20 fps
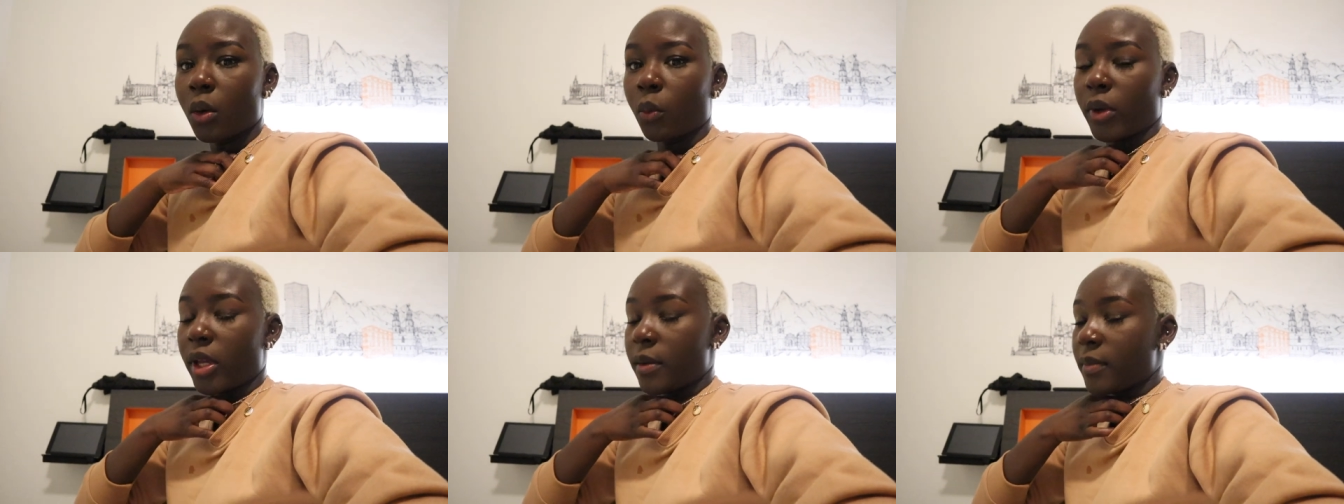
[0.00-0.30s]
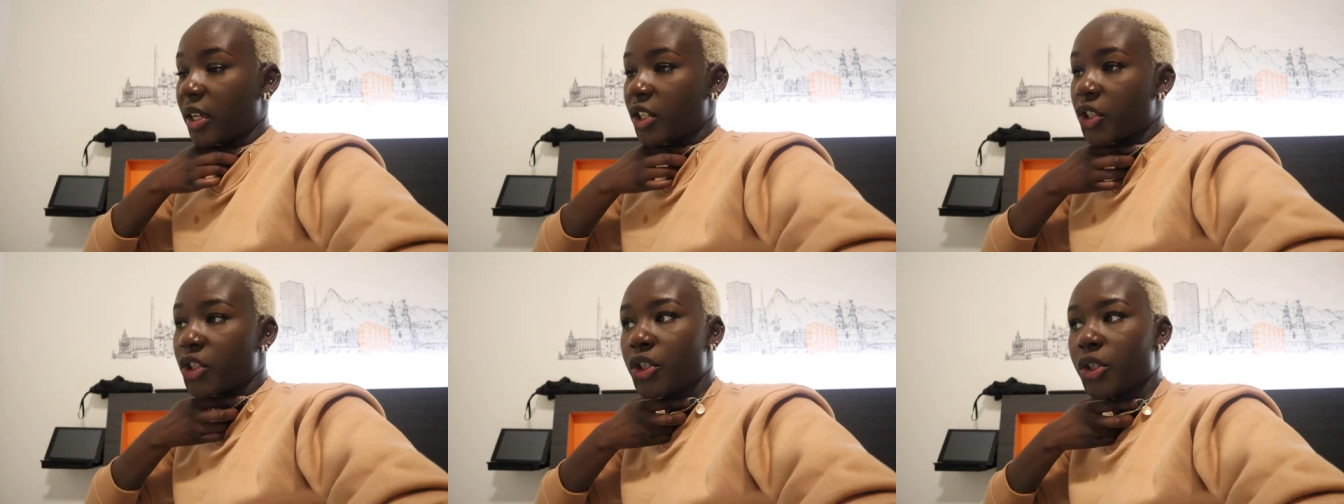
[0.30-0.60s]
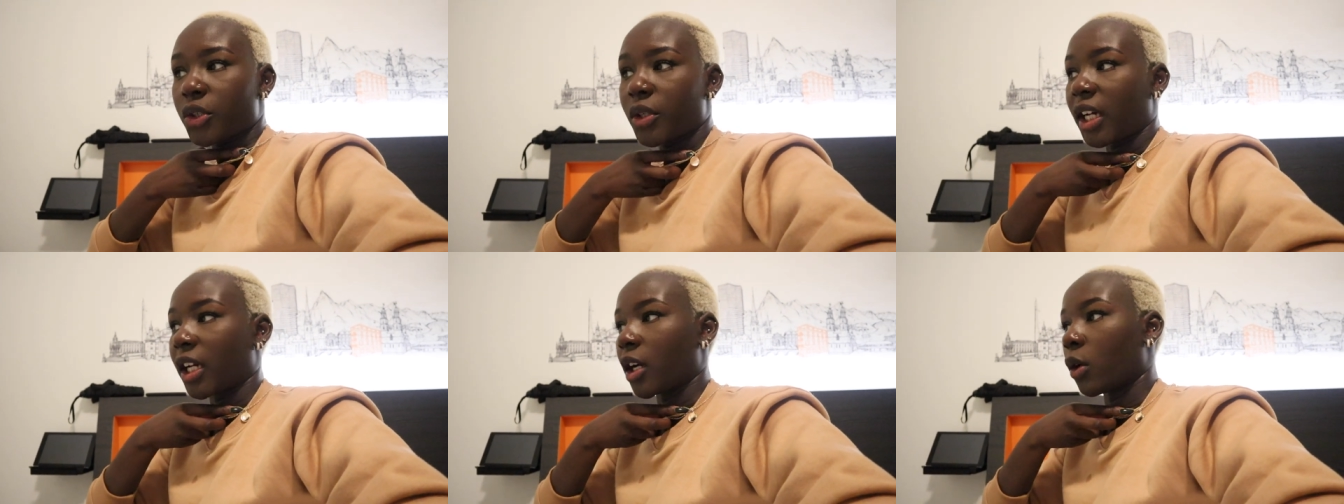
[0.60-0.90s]
we managed to
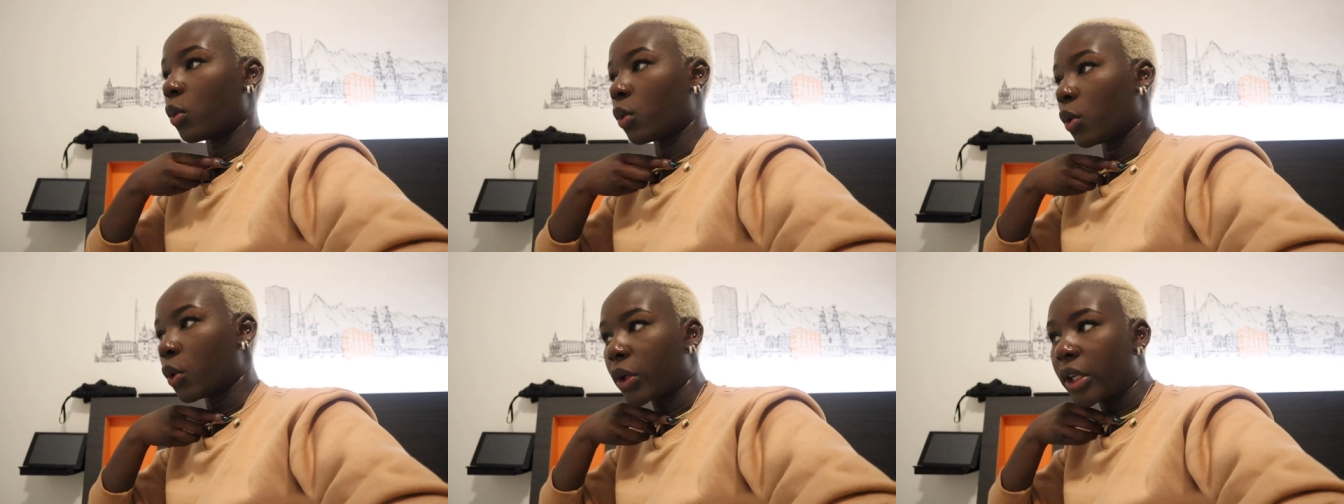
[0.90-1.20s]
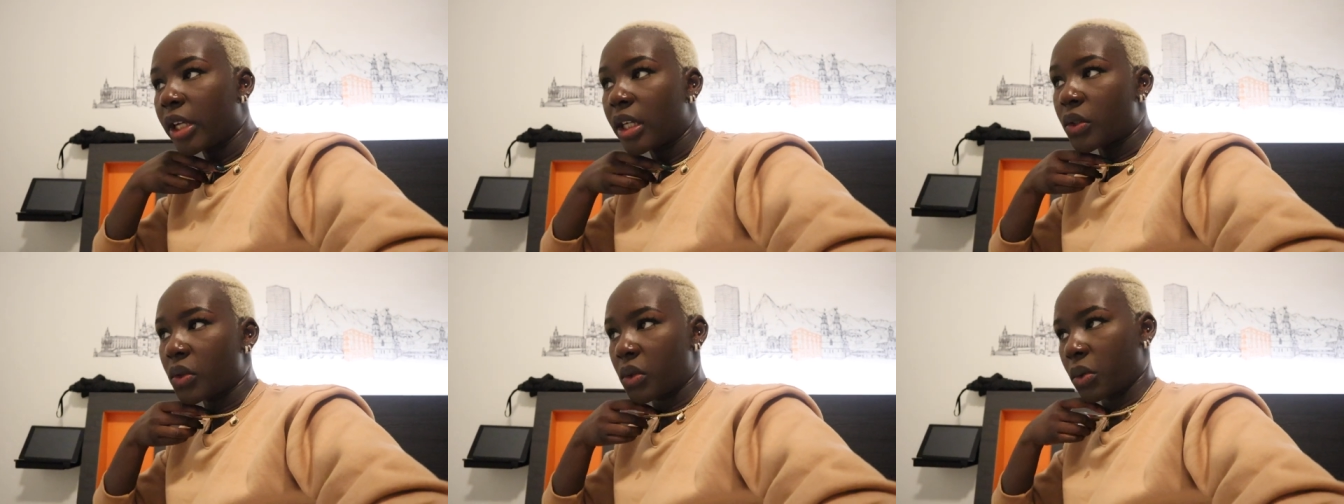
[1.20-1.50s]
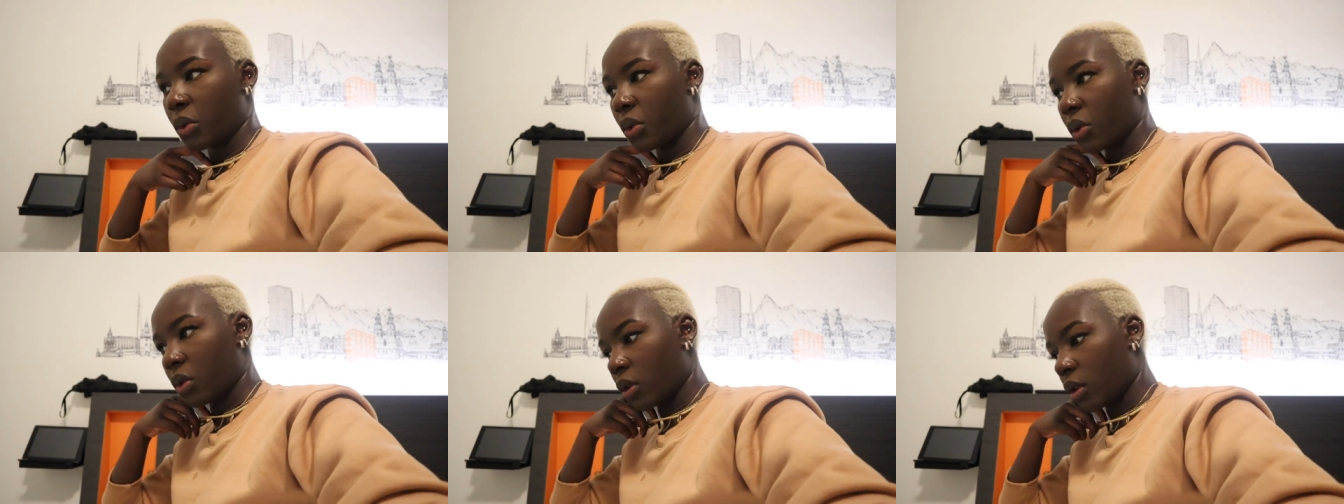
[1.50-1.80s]
do like a walking
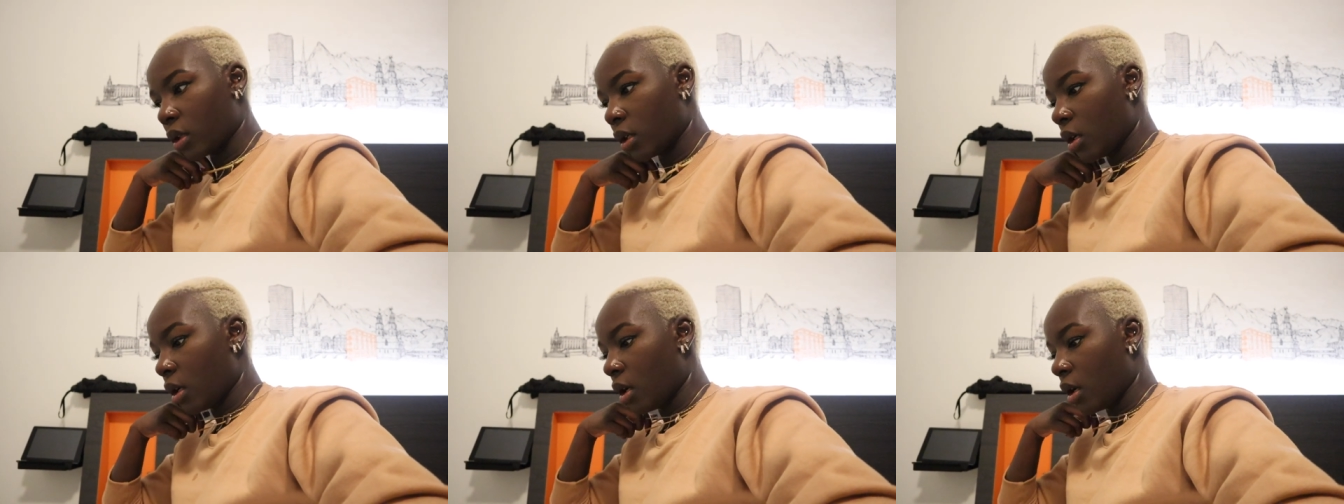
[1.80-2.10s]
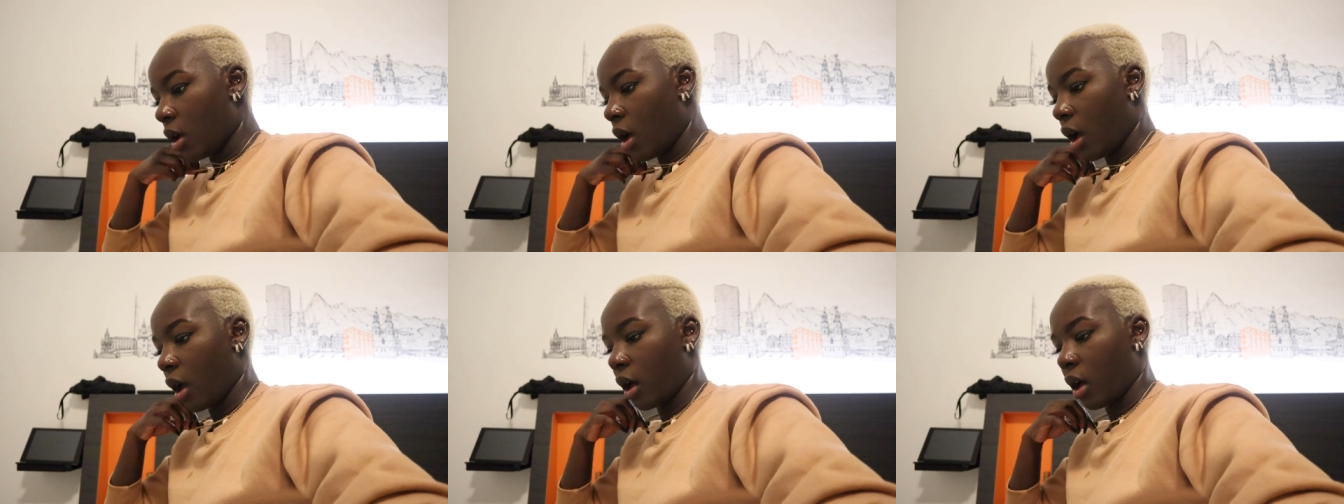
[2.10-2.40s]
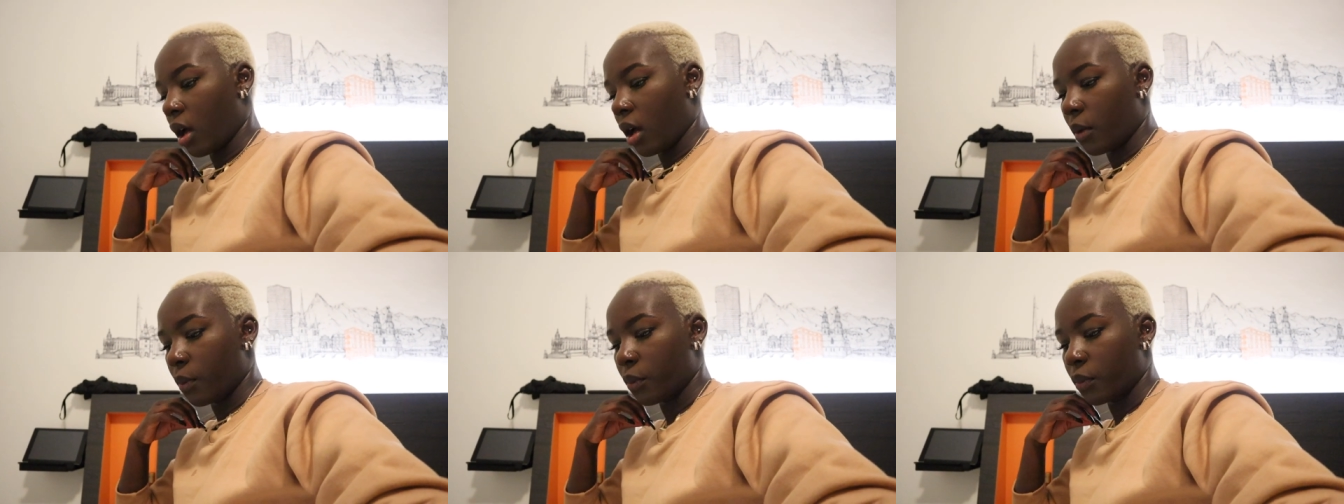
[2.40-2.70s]
tour
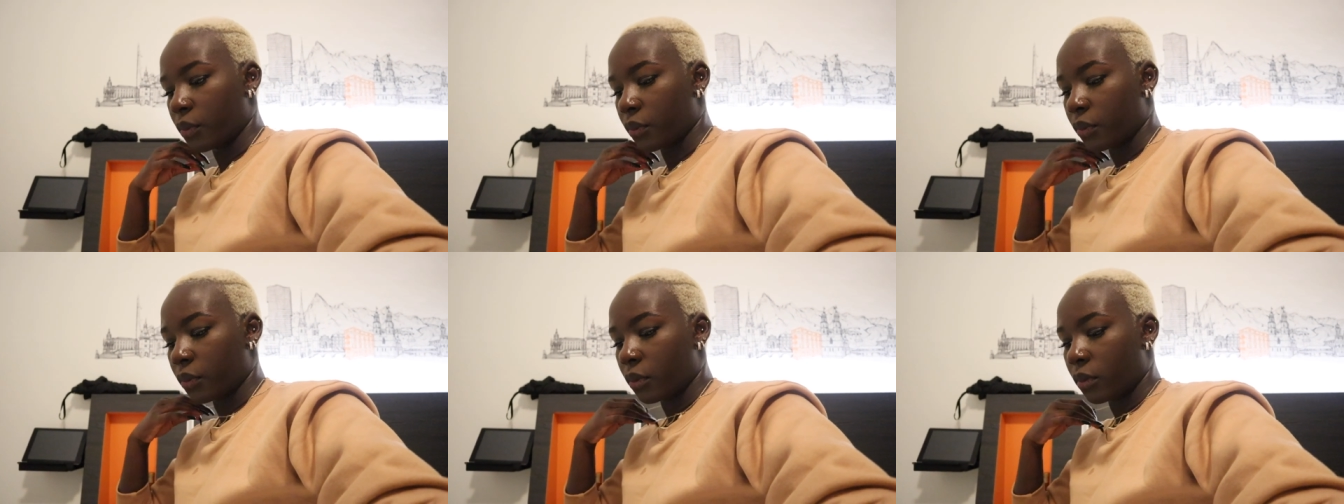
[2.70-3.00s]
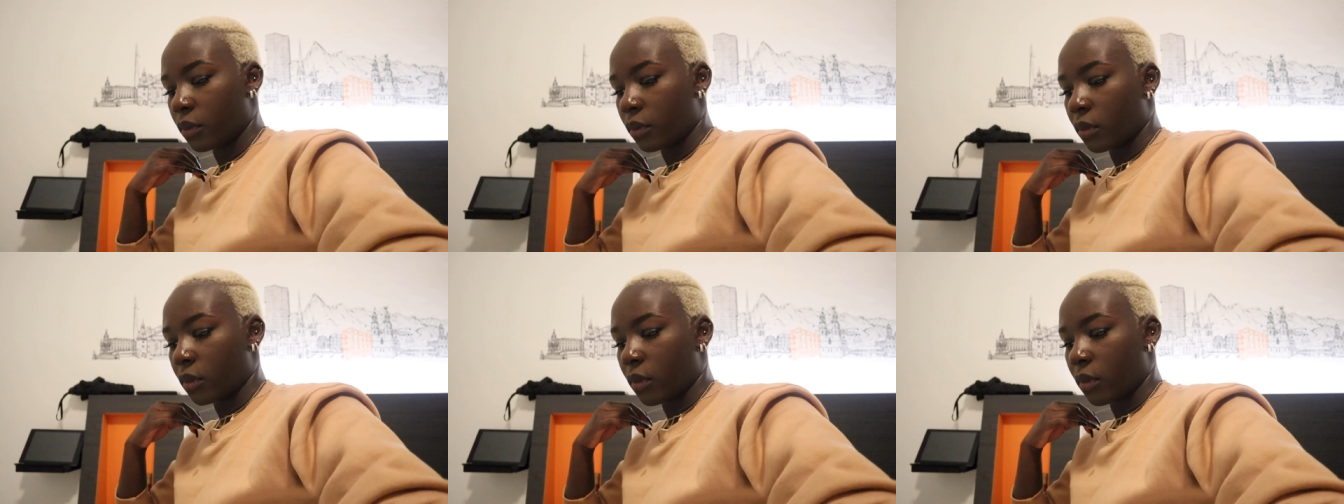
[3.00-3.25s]
um,